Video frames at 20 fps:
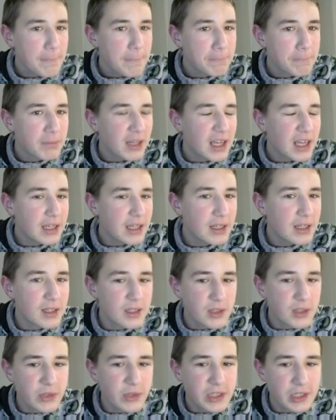
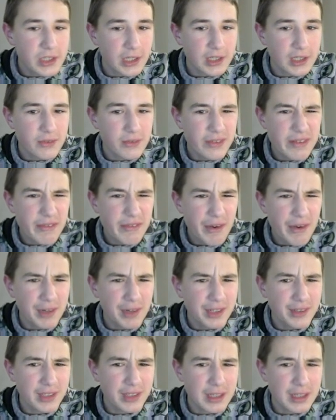players three checks?
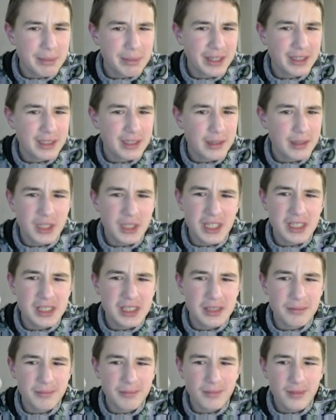2500, I bet. I mean,
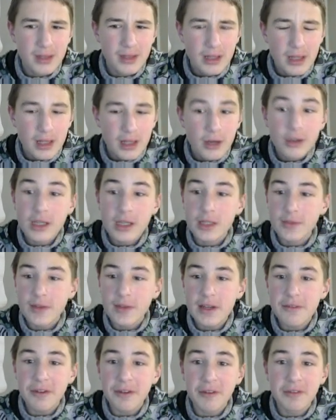it's okay.
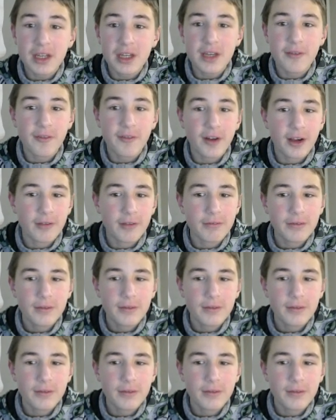2595.